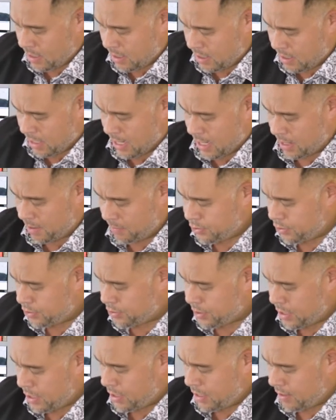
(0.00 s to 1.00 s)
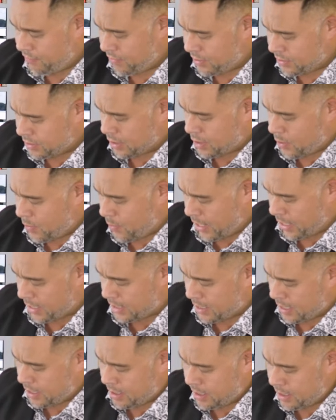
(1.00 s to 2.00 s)
Now I'm just going to give this a
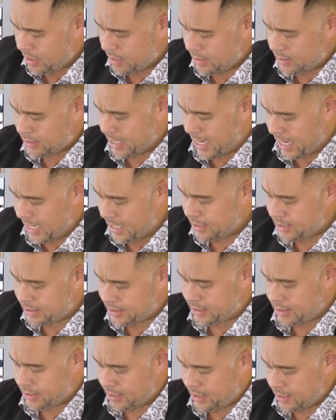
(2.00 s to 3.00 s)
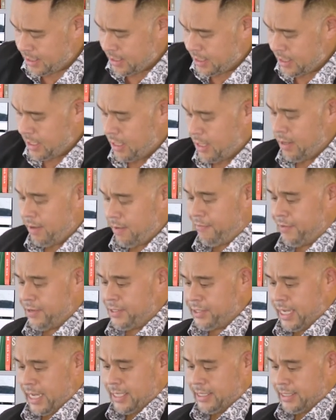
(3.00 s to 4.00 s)
quick taste for
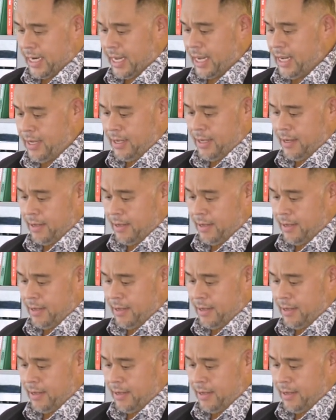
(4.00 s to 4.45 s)
seasoning.